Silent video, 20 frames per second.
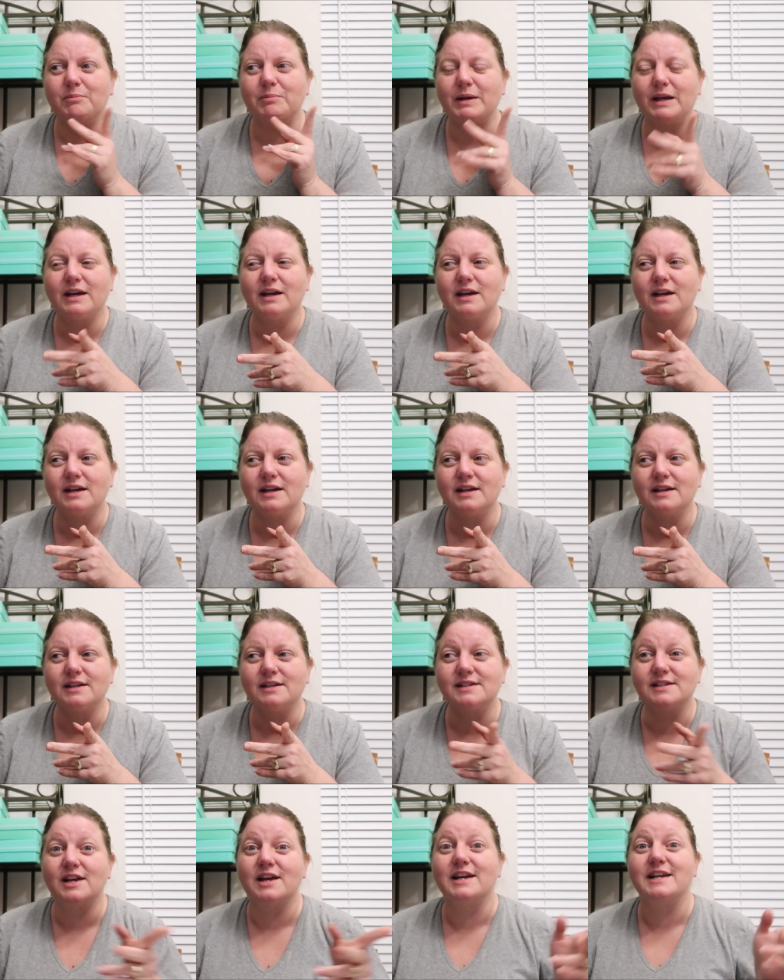
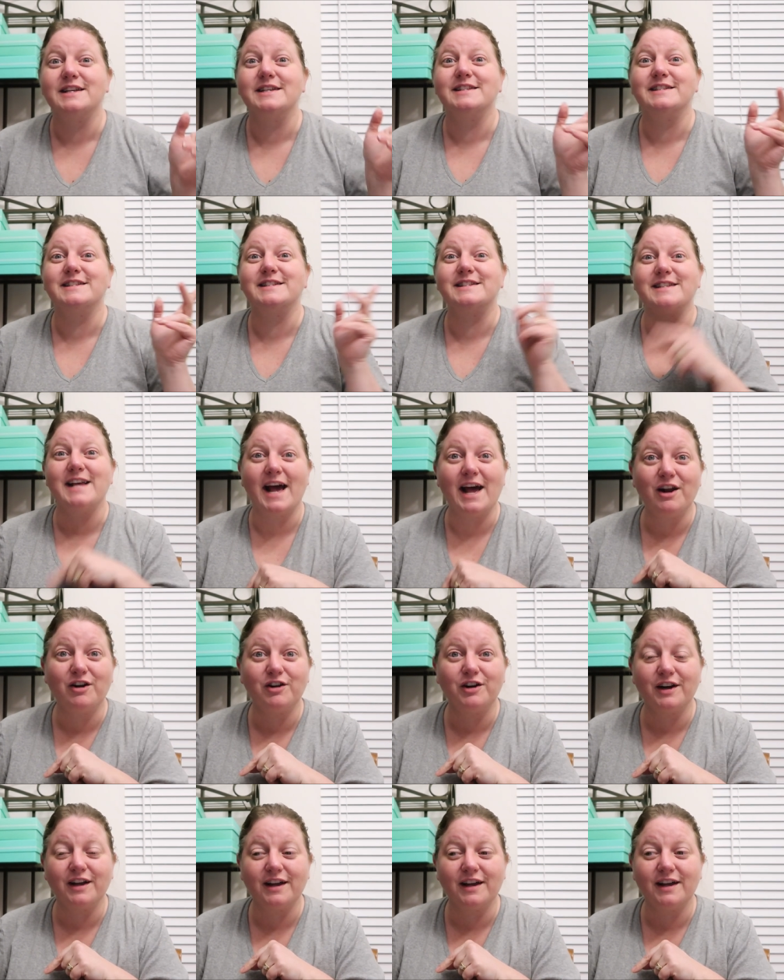because
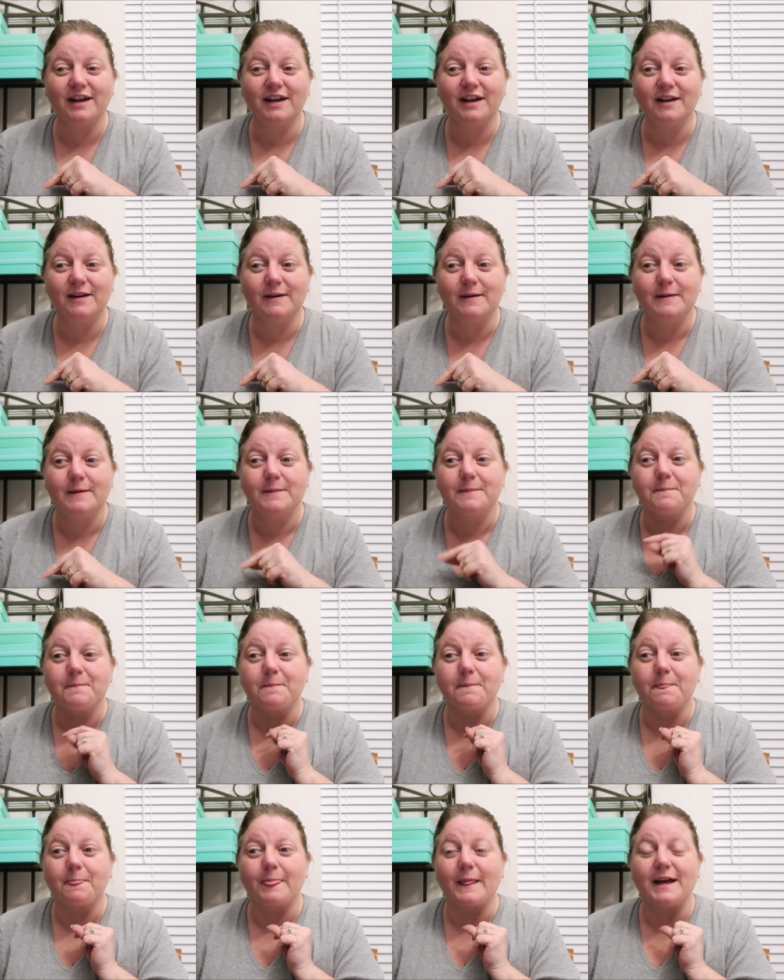Saturday
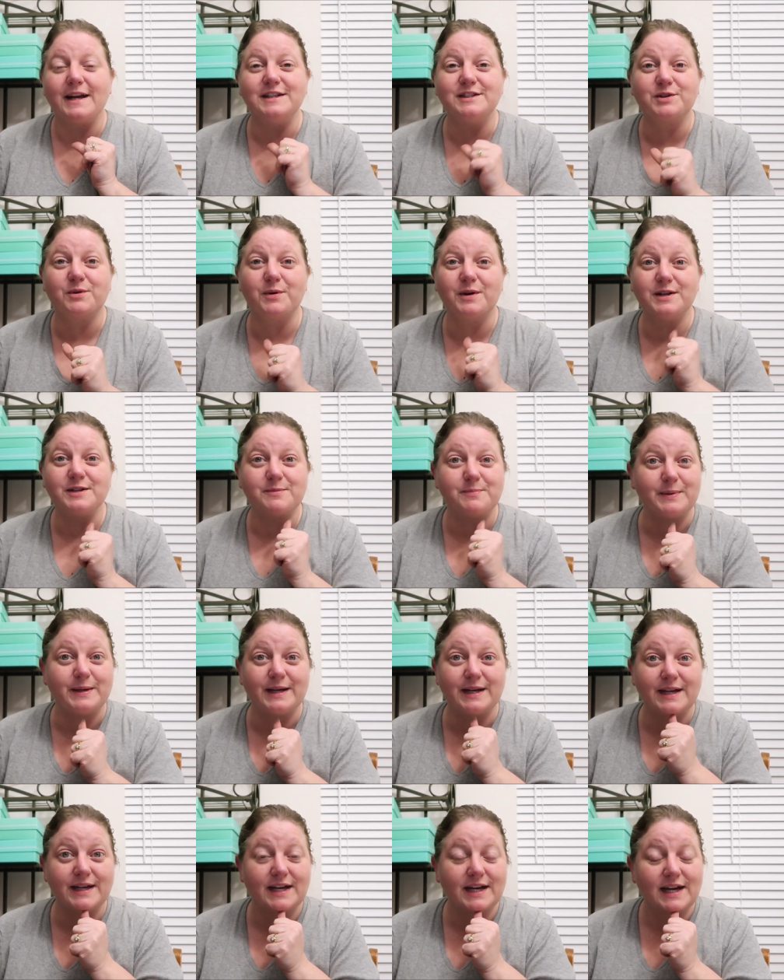is going to
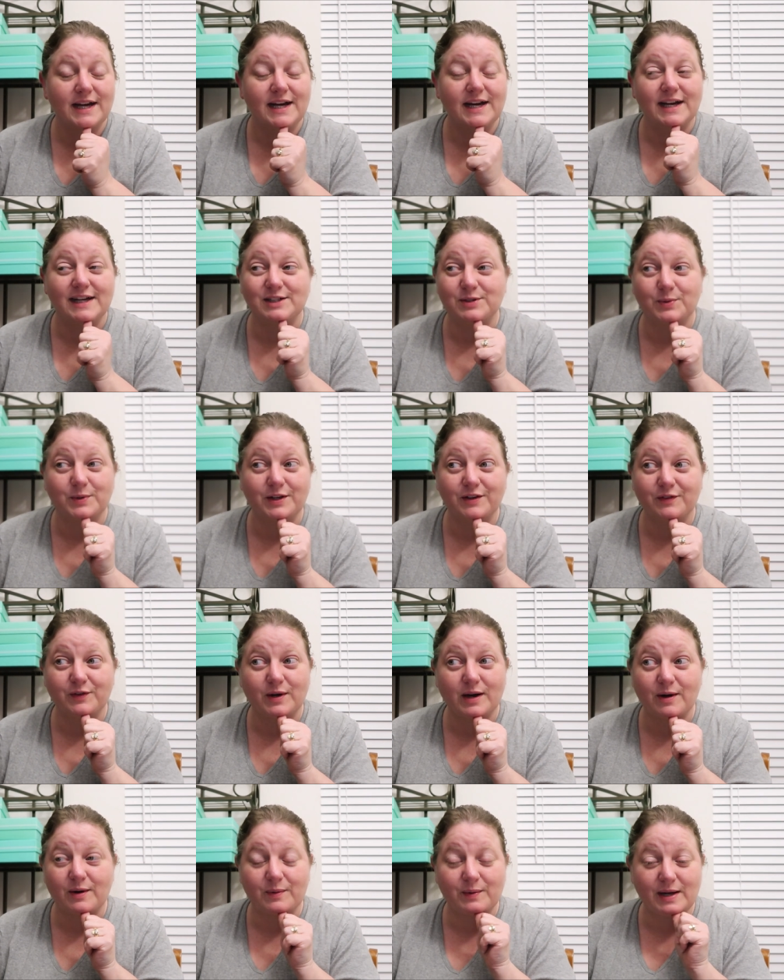be a 24
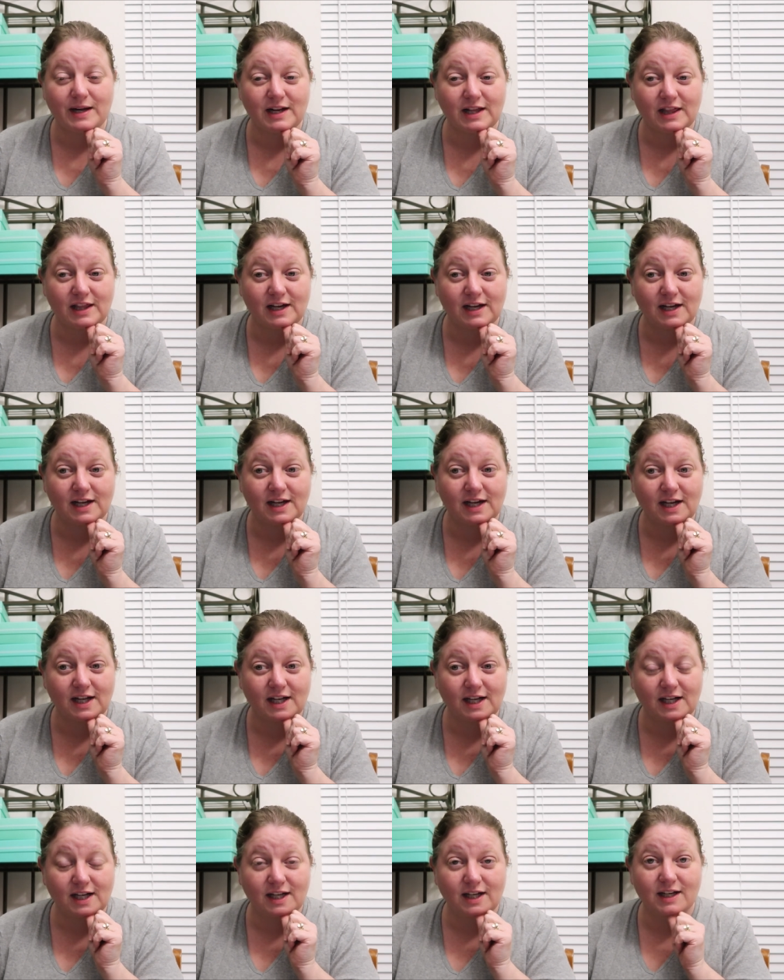hour readathon
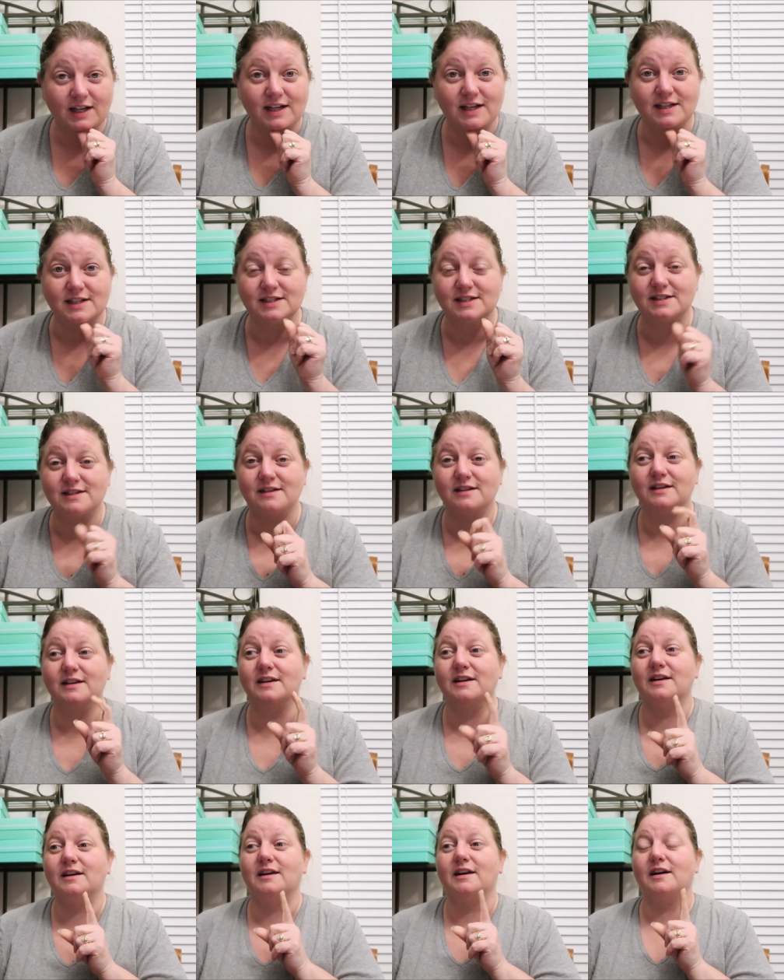because
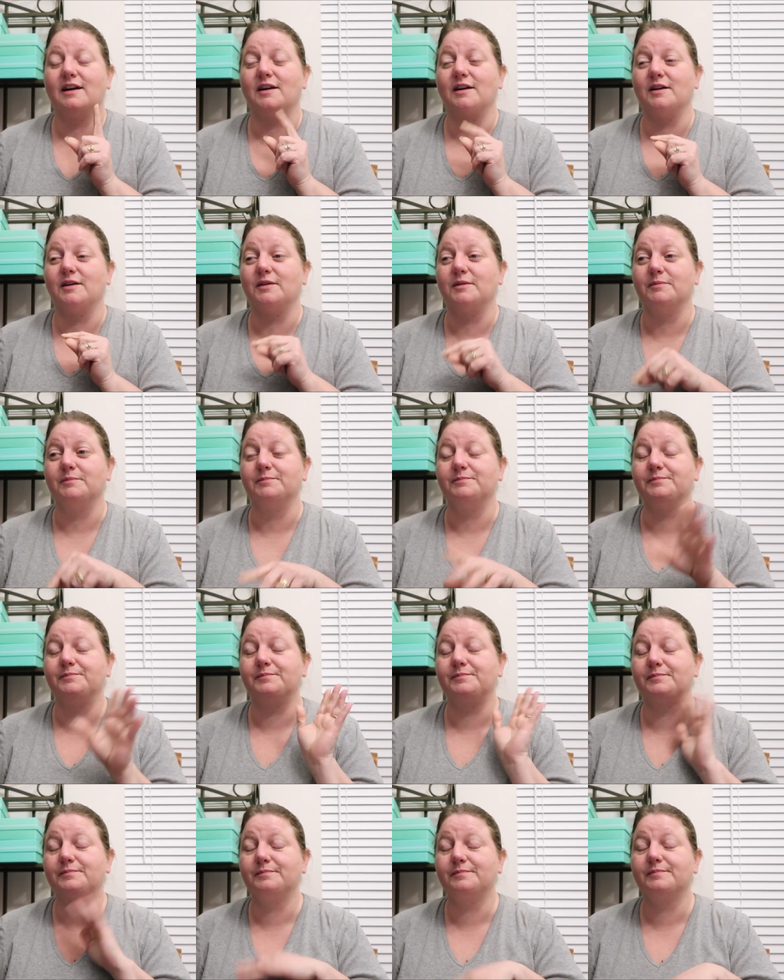um,
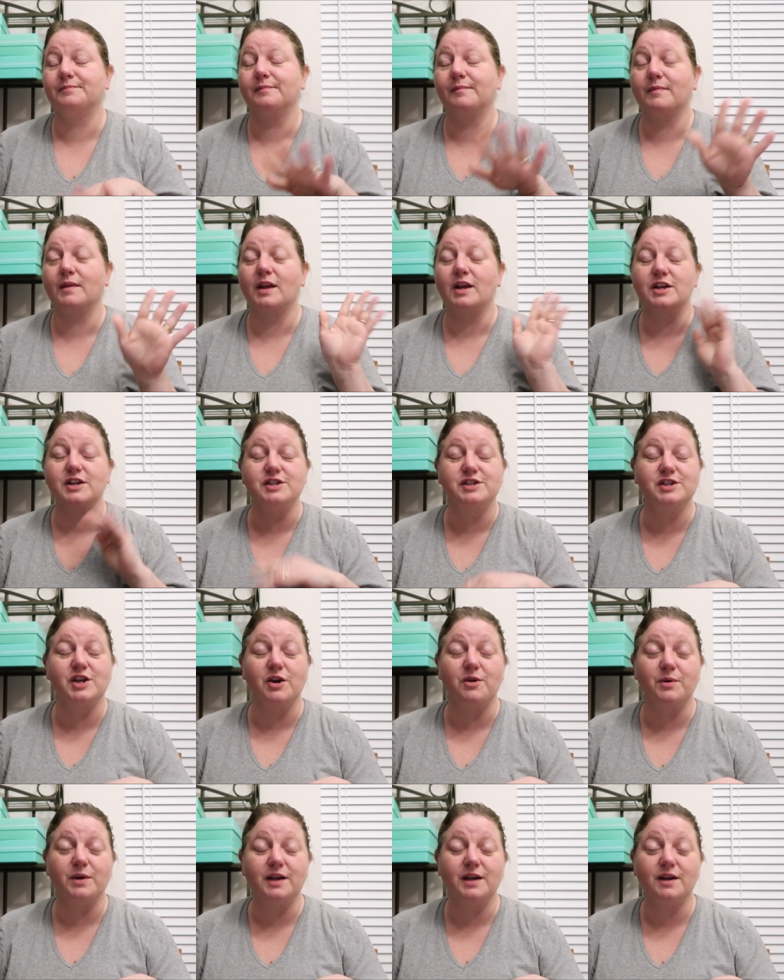
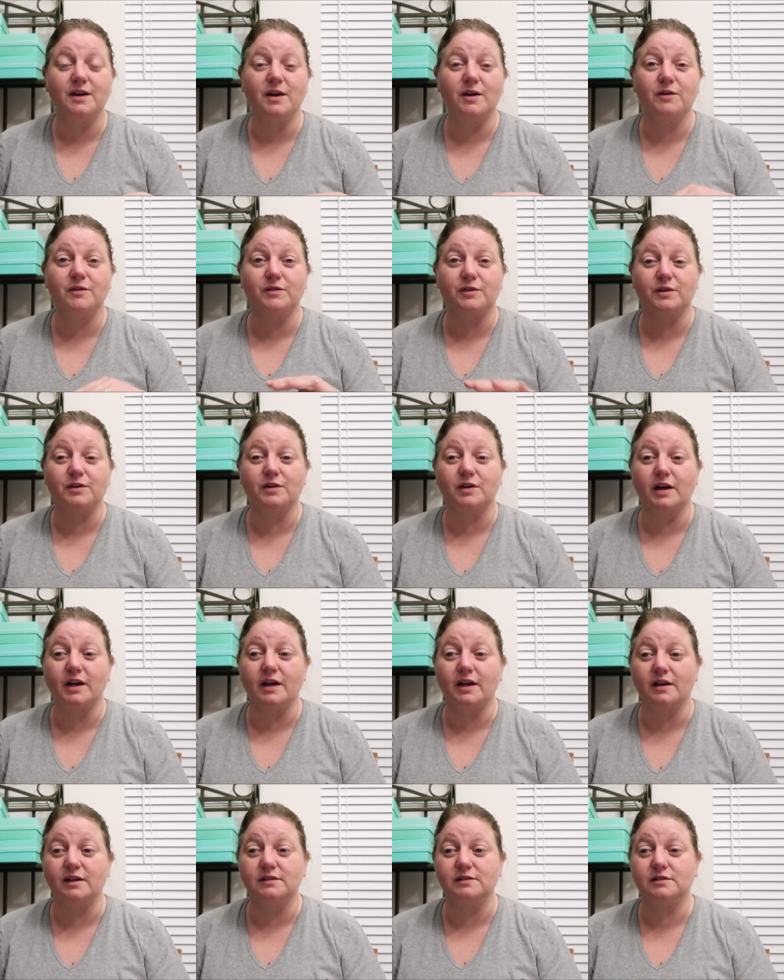Zoe over
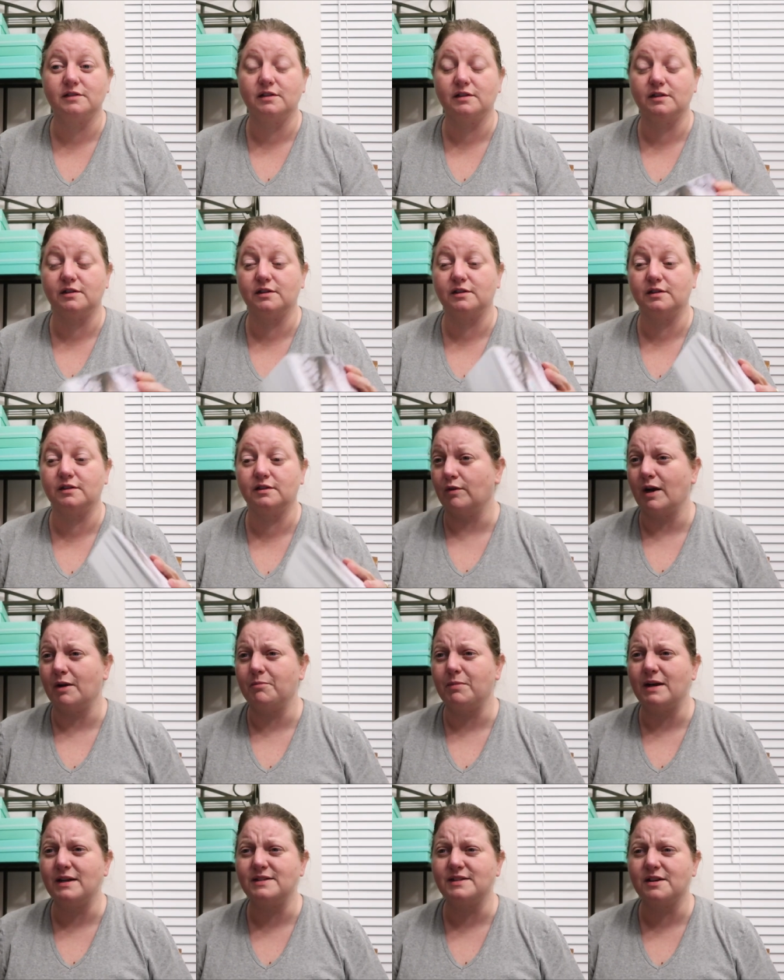at Read
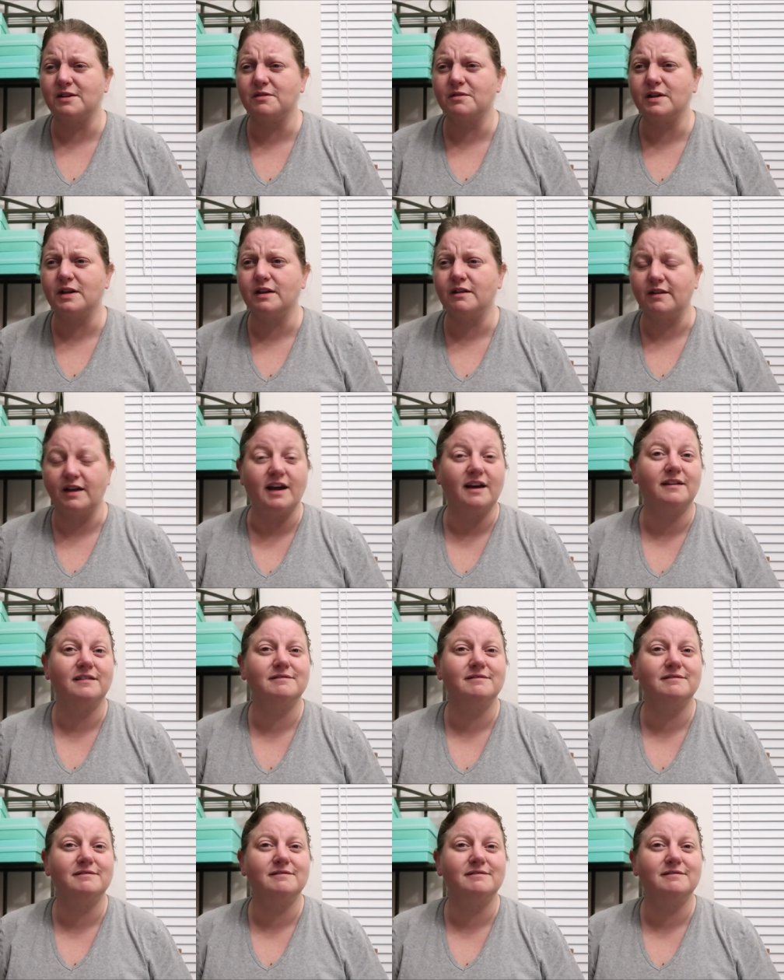by Zoe, yeah.